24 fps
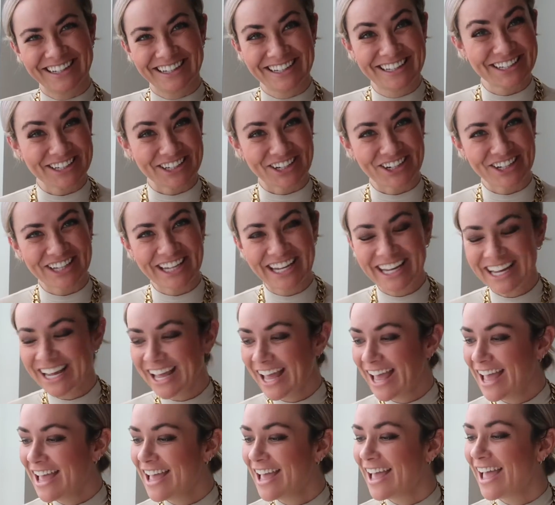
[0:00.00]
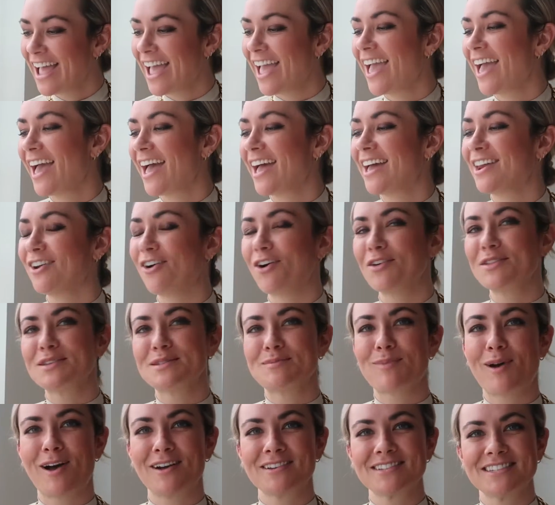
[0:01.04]
clearly. And all these
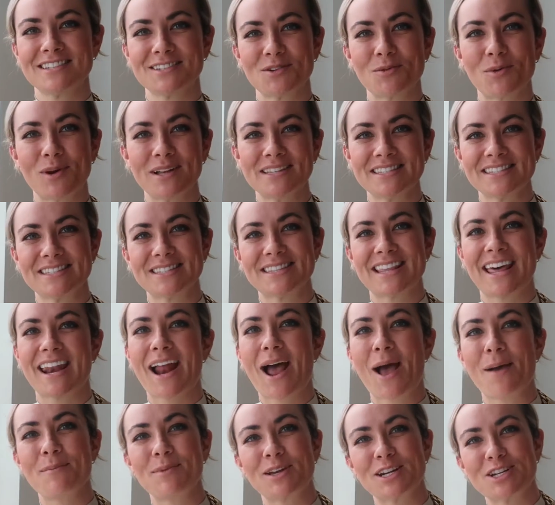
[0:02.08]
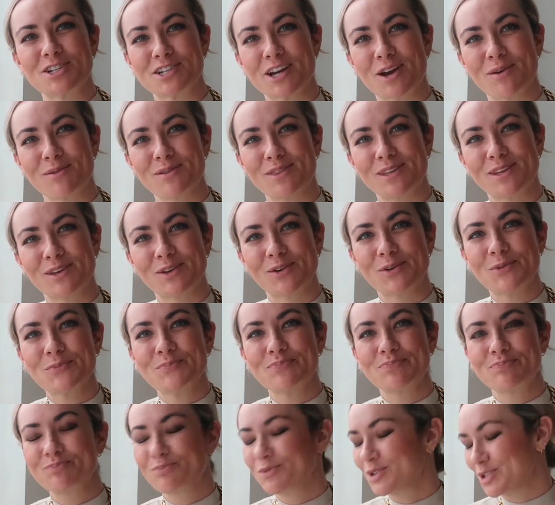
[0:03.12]
boxes are ones that I'm gonna share with you,
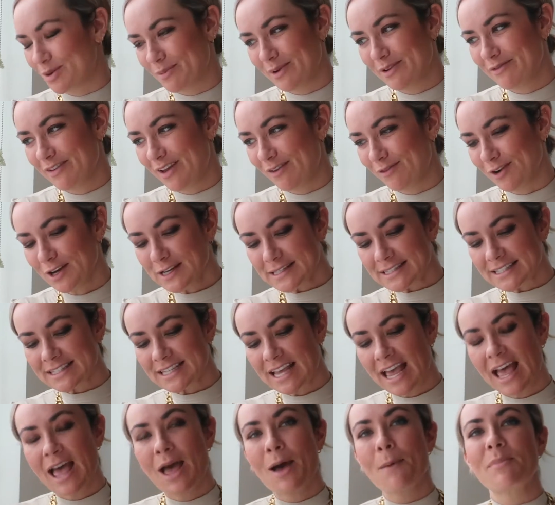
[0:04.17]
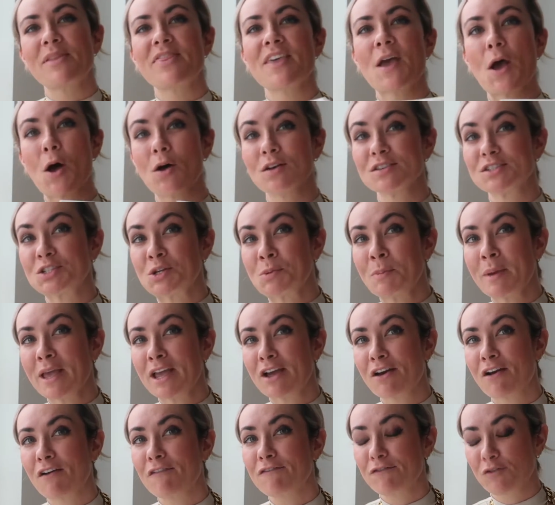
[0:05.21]
which are my favorites, but they also make
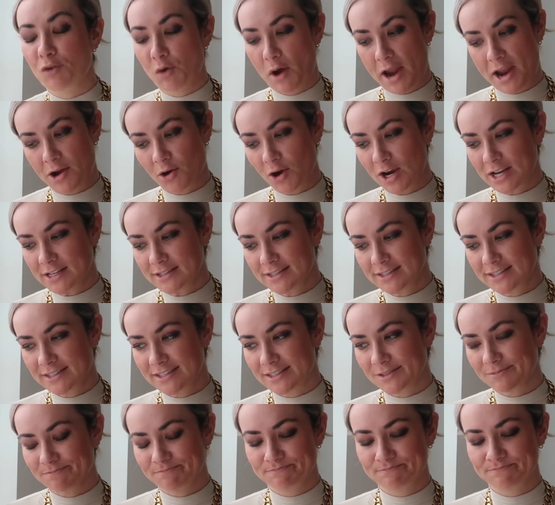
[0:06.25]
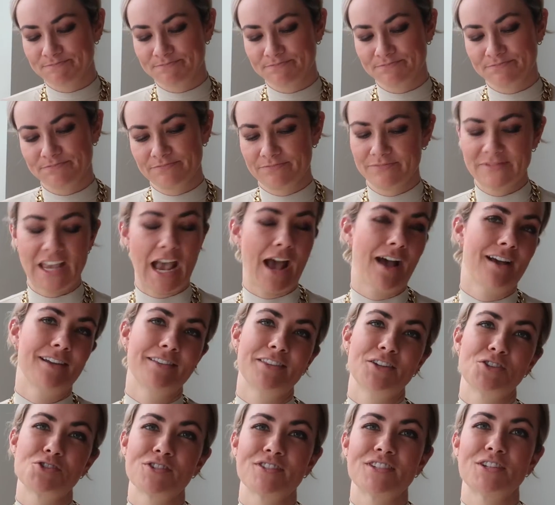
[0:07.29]
fragrance. Yeah,
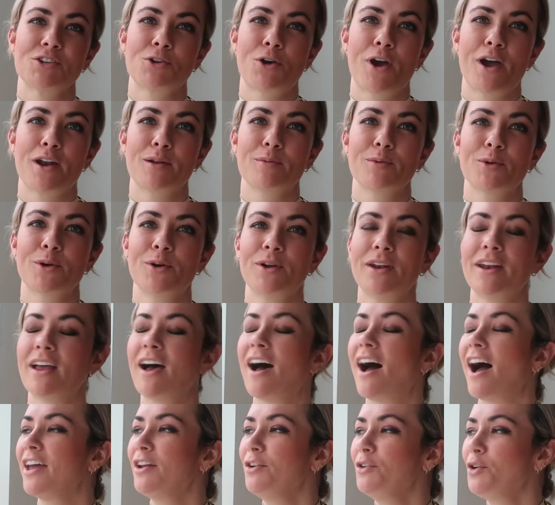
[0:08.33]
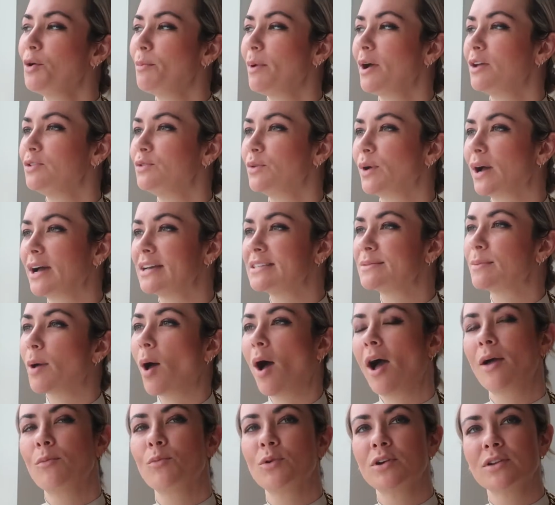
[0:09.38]
they're just incredible. And I don't know about you guys, but
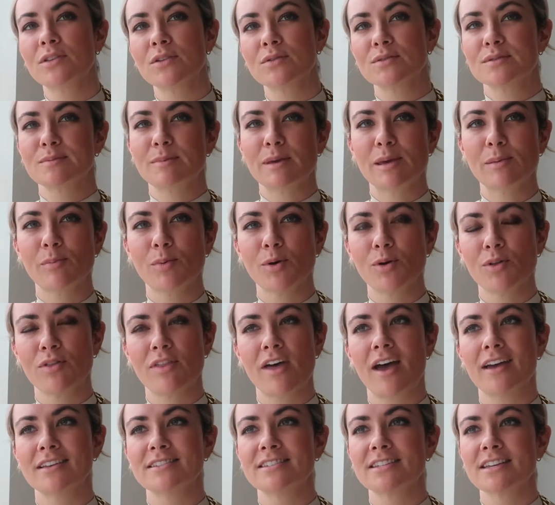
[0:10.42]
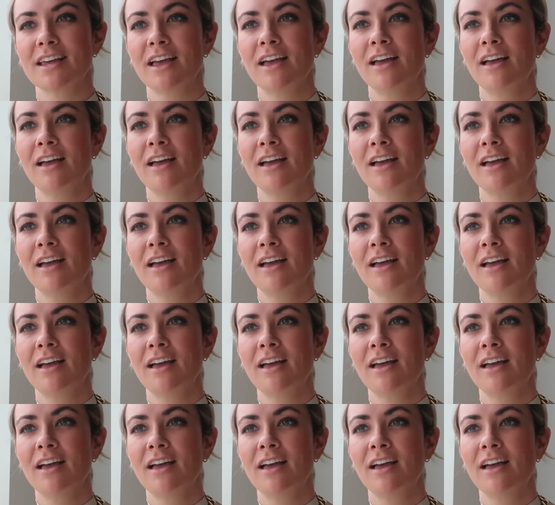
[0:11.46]
I'm one of those people that,